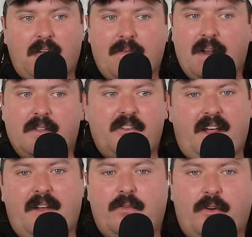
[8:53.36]
Come out of the
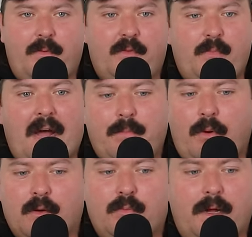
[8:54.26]
change room. Back
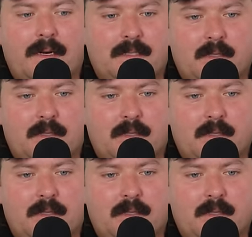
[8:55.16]
pocket plug has